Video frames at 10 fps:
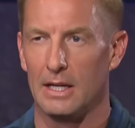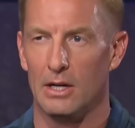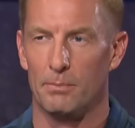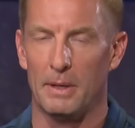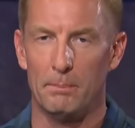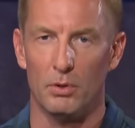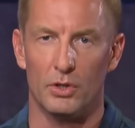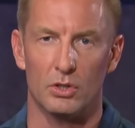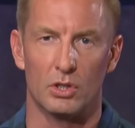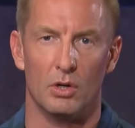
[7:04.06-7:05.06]
oh, you know, people
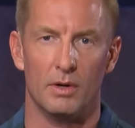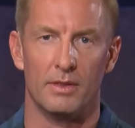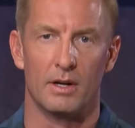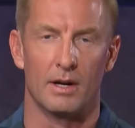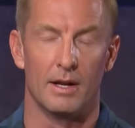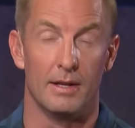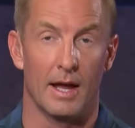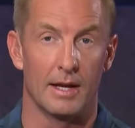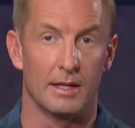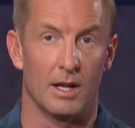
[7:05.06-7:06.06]
don't go in there at
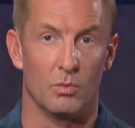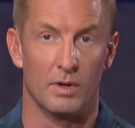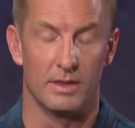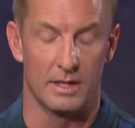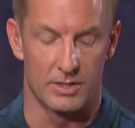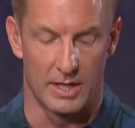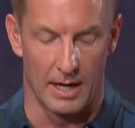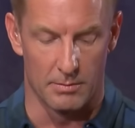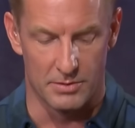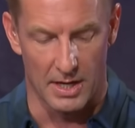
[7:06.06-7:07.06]
night and win these
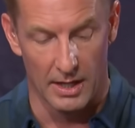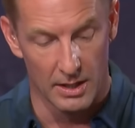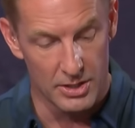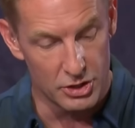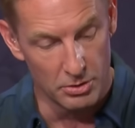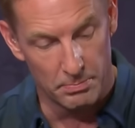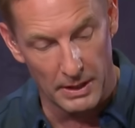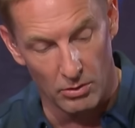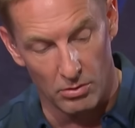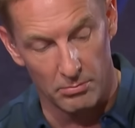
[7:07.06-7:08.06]
games. And LSU
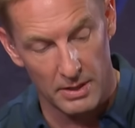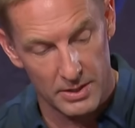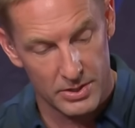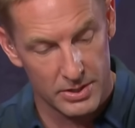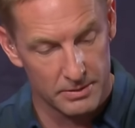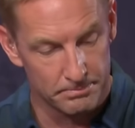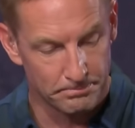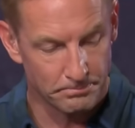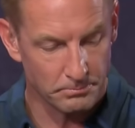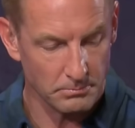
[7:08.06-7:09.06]
beat Ole Miss.
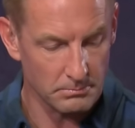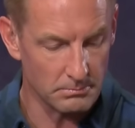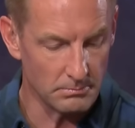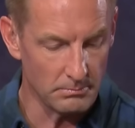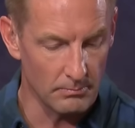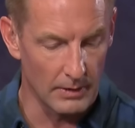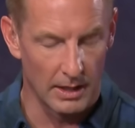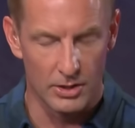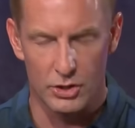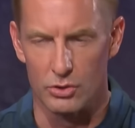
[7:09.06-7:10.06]

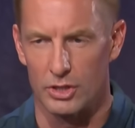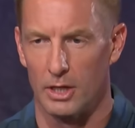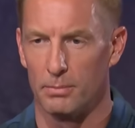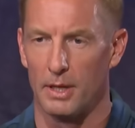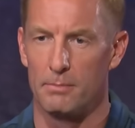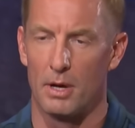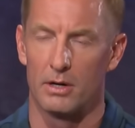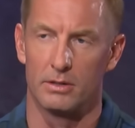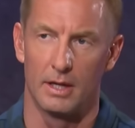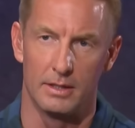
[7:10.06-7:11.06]
LSU is going to play
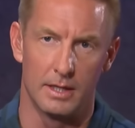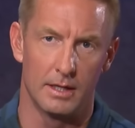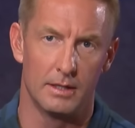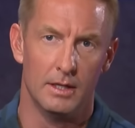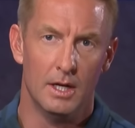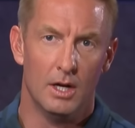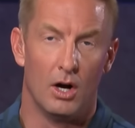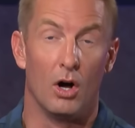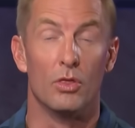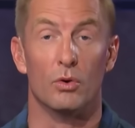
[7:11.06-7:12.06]
better than they did
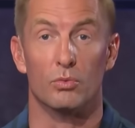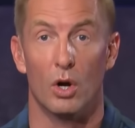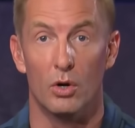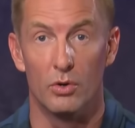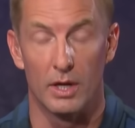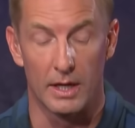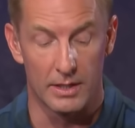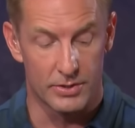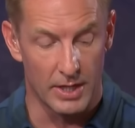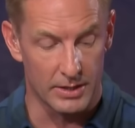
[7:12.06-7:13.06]
on the road
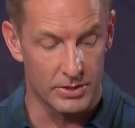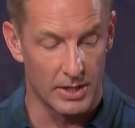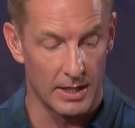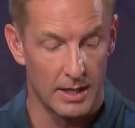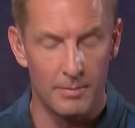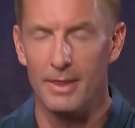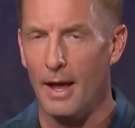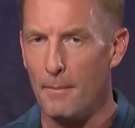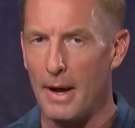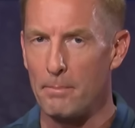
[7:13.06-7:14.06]
against Texas A&M, and
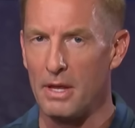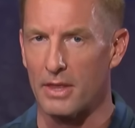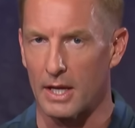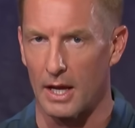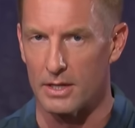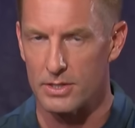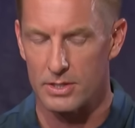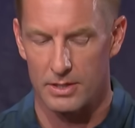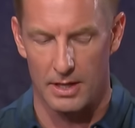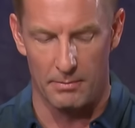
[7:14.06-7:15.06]
that might be the
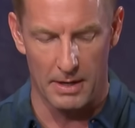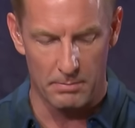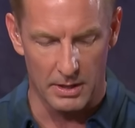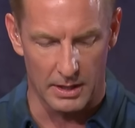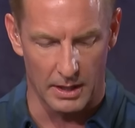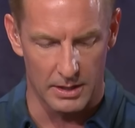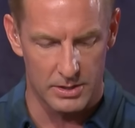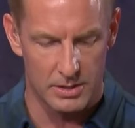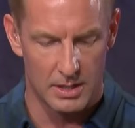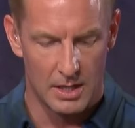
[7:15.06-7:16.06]
case. That might be the
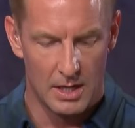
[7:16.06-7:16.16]
case.